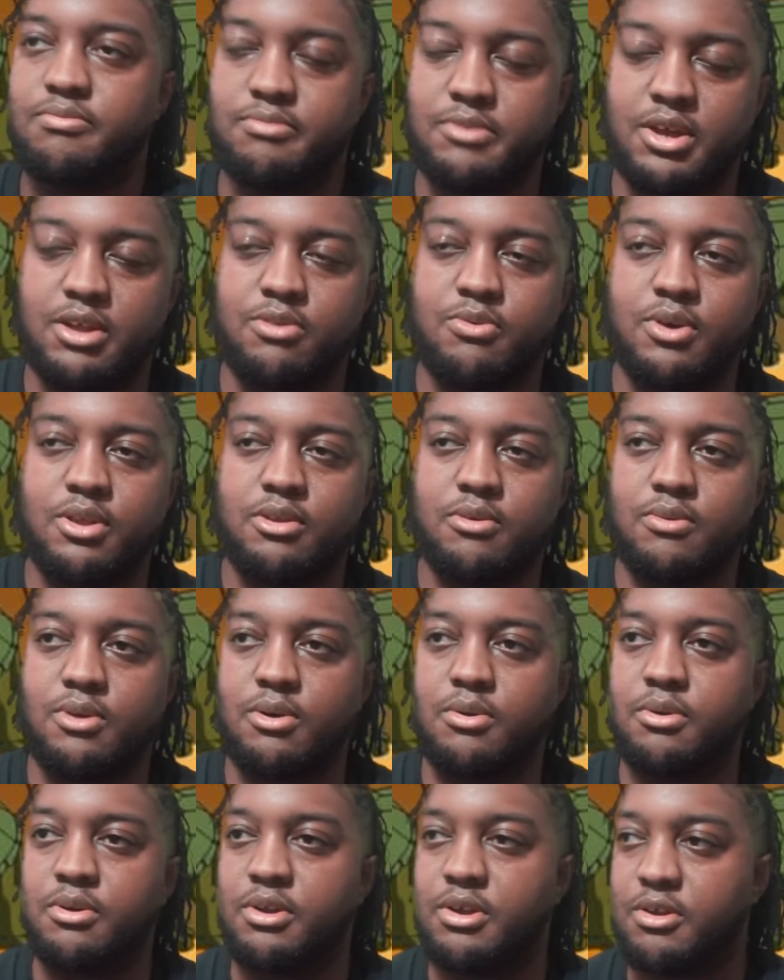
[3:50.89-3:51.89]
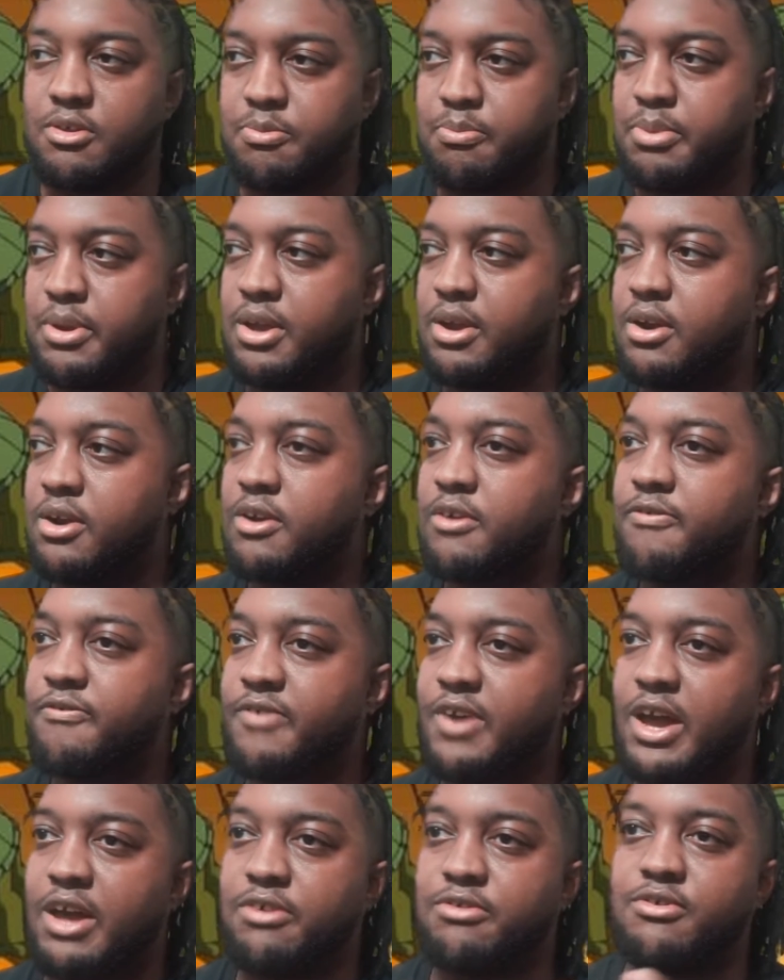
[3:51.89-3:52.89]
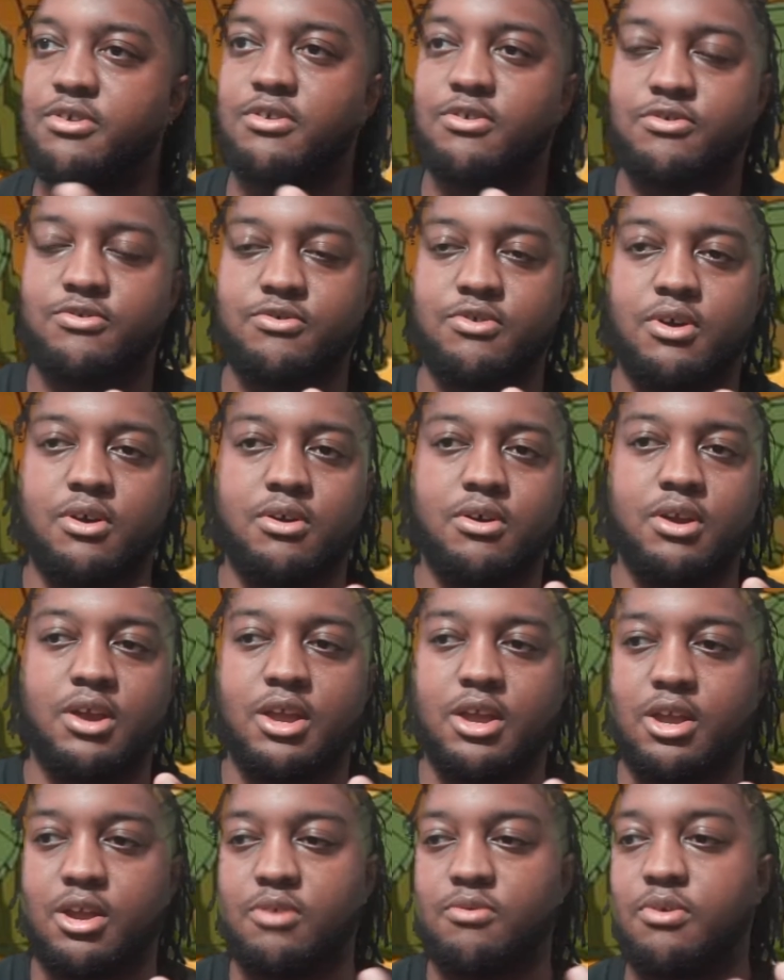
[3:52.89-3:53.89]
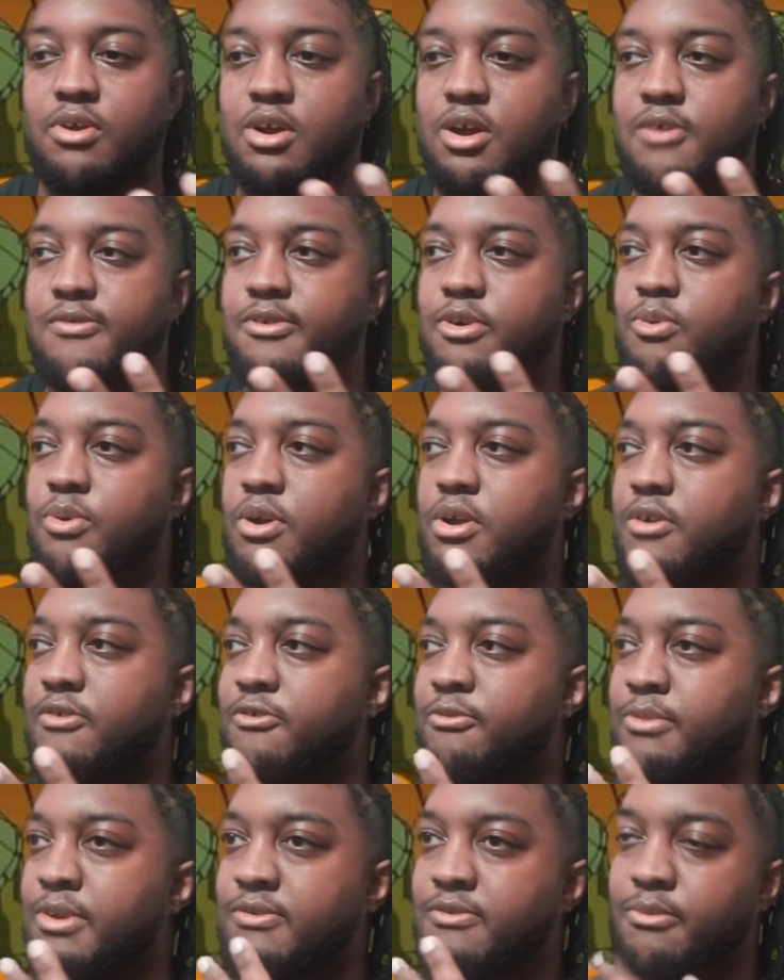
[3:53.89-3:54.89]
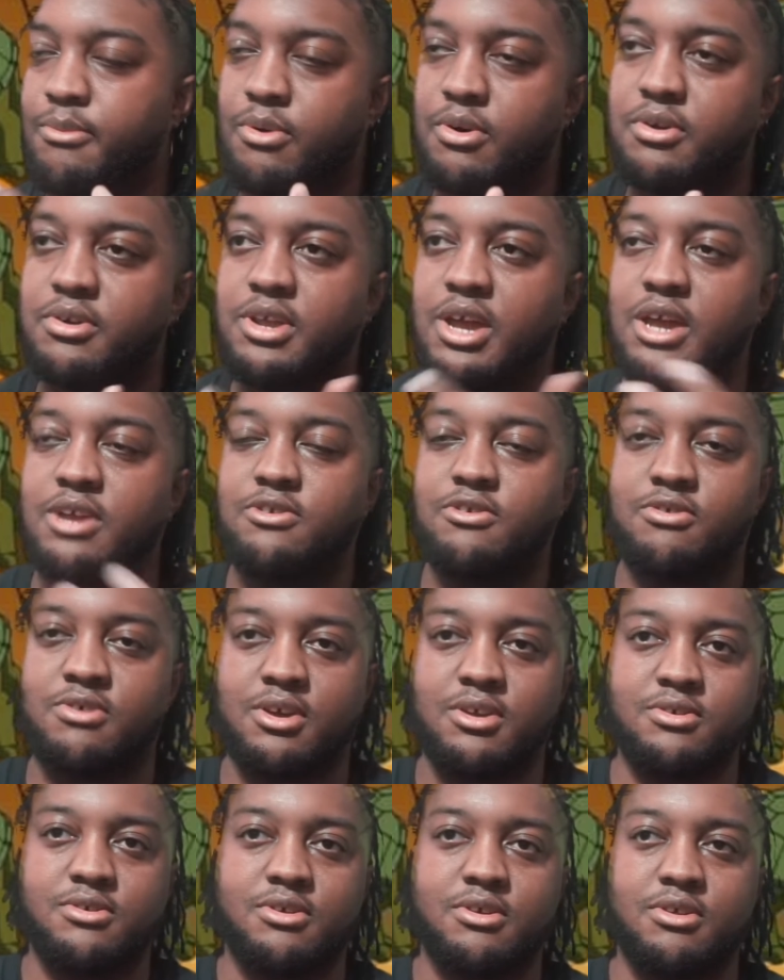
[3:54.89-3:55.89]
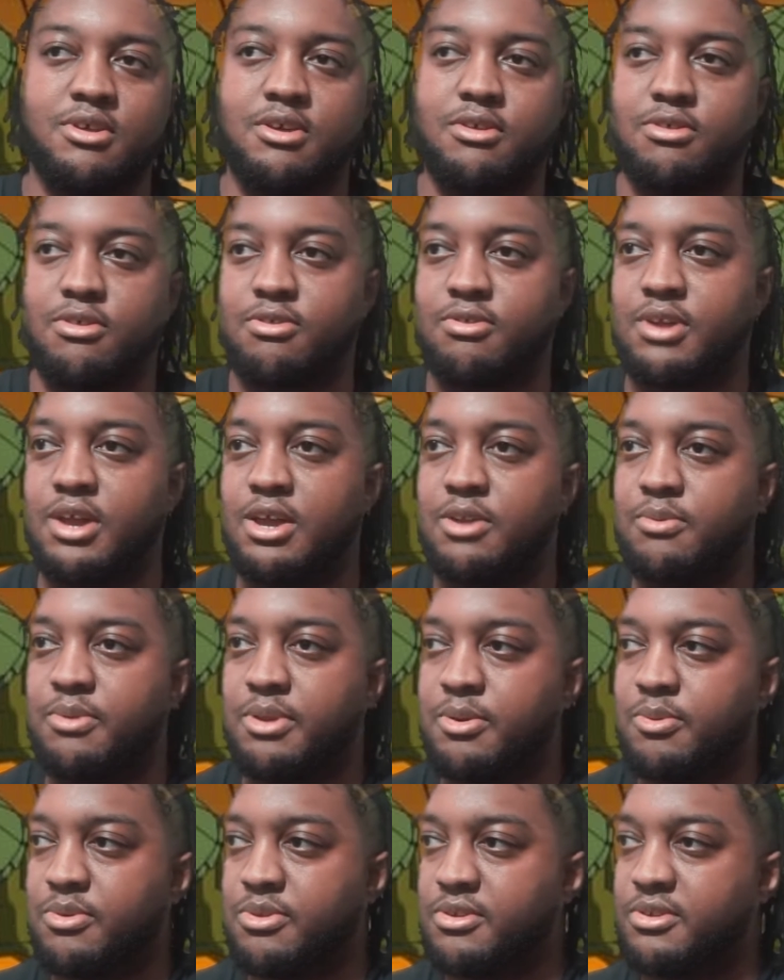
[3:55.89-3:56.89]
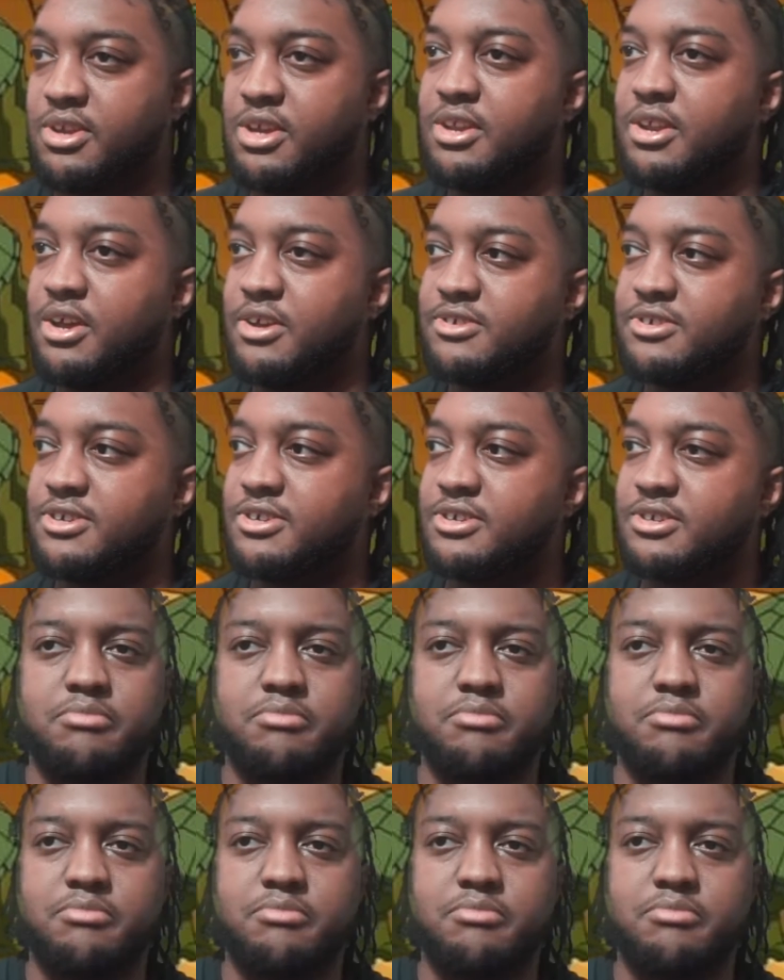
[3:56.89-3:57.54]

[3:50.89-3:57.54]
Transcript: Hence why the Ronin is bigger, faster, stronger, and can recover quicker from even more dangerous injuries he sustained when he was a teenager.